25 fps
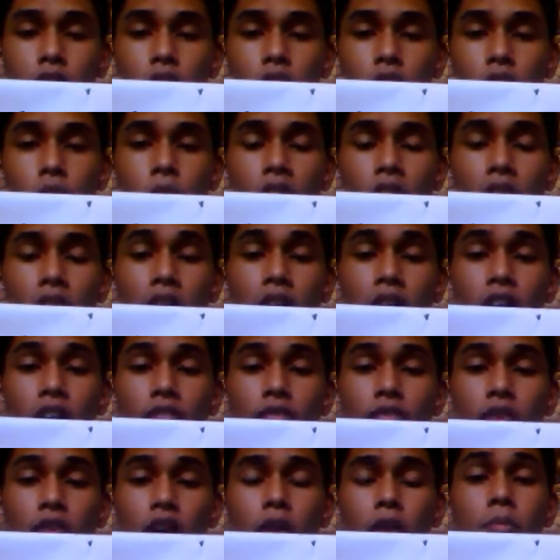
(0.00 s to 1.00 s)
we have
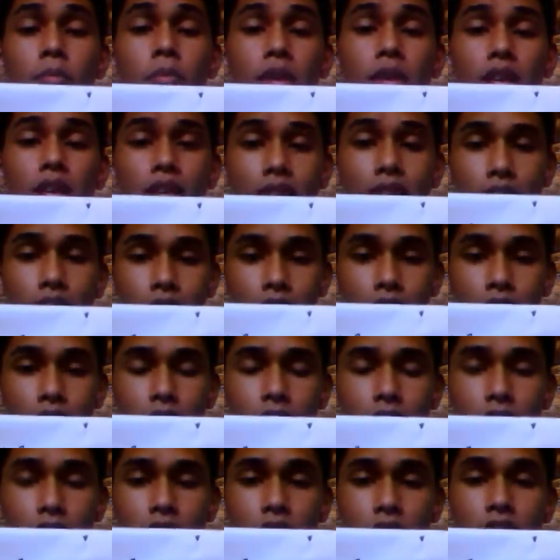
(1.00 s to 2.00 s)
a mix
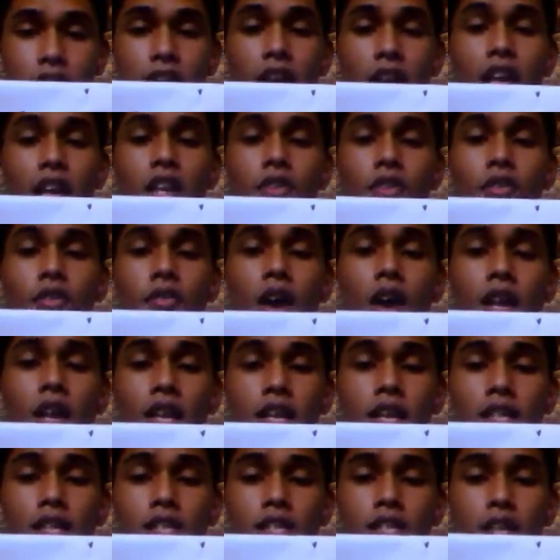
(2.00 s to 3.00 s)
the
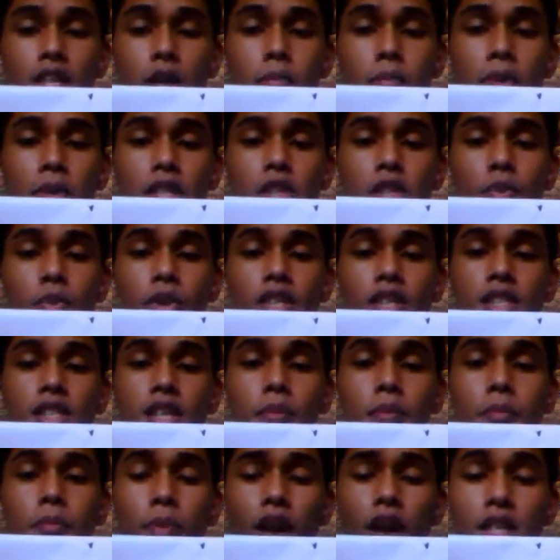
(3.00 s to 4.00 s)
equivalence between a
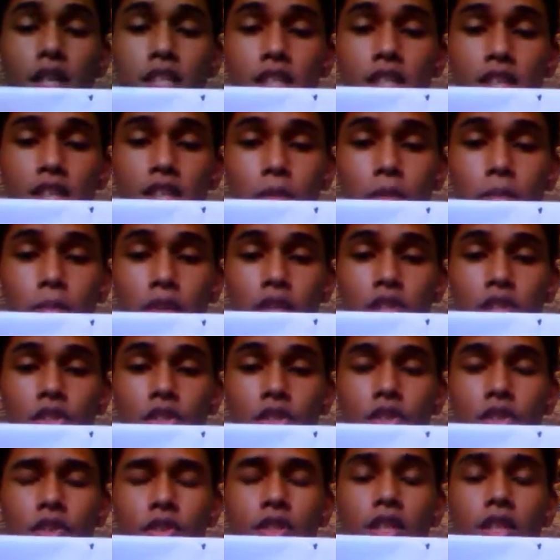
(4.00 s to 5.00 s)
particle
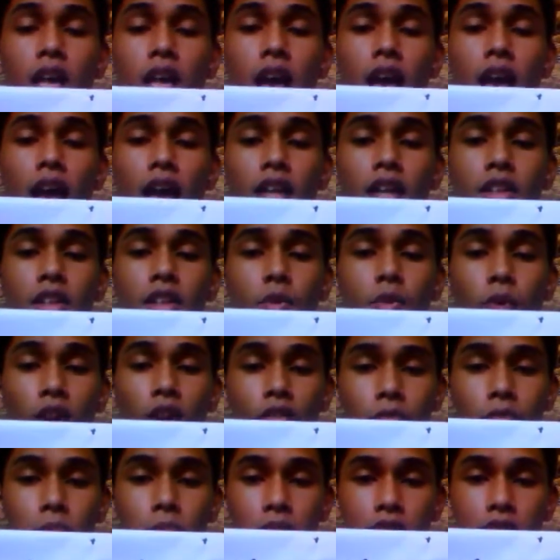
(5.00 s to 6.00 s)
picture and the wave
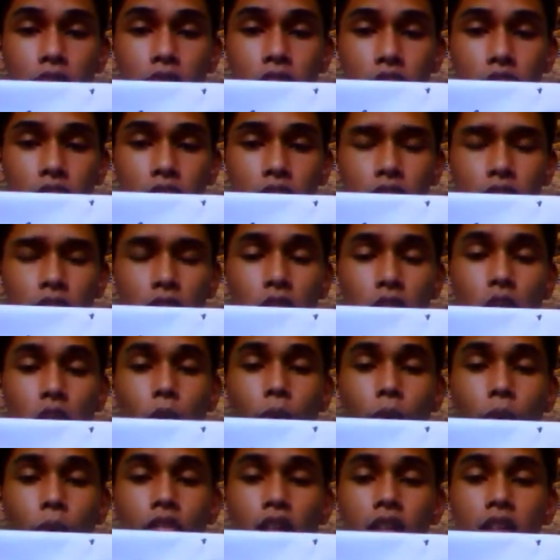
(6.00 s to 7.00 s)
pictures
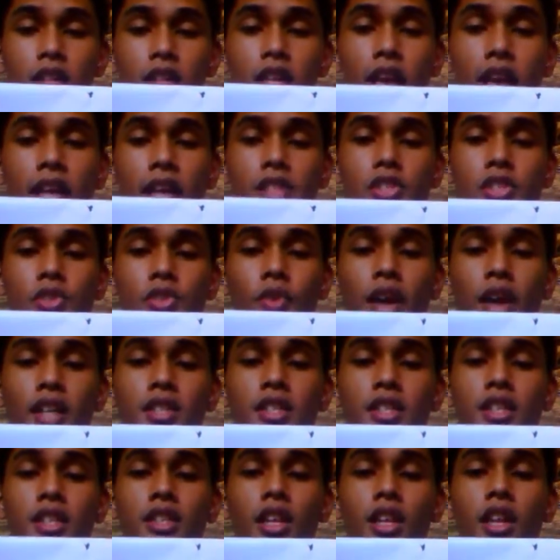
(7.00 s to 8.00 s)
with the
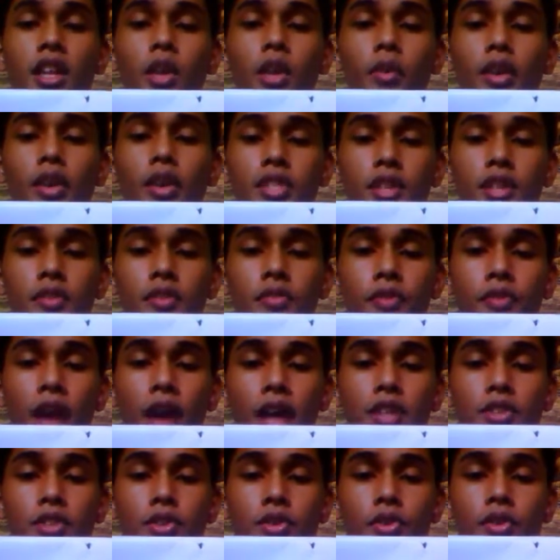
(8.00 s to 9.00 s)
extracting the Lorentz
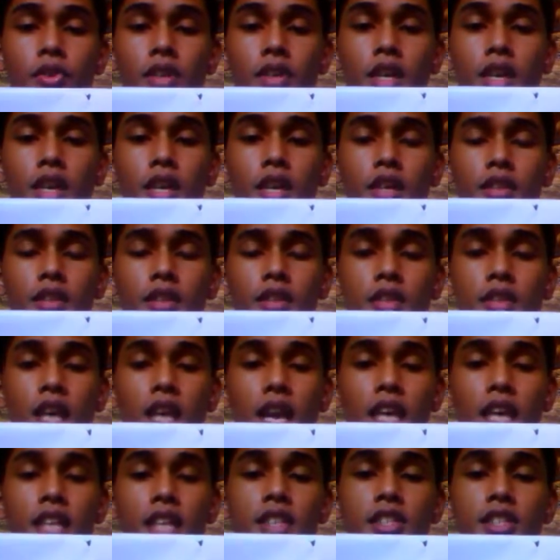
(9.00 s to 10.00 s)
factor
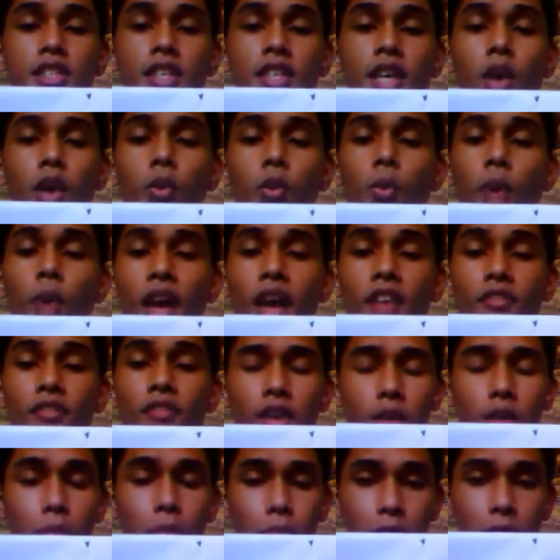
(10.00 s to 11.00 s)
in the wave
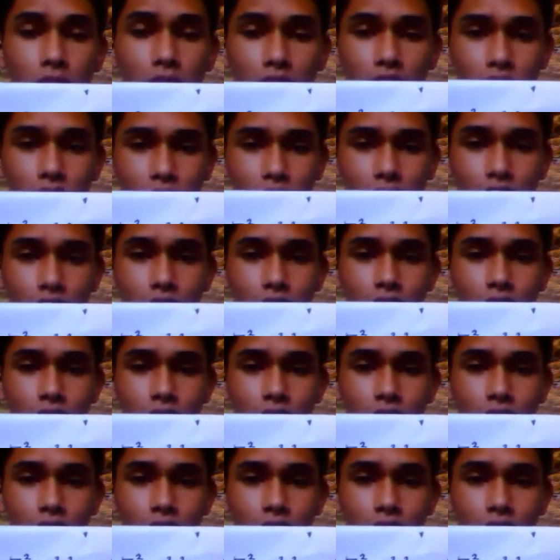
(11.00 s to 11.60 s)
of pictures.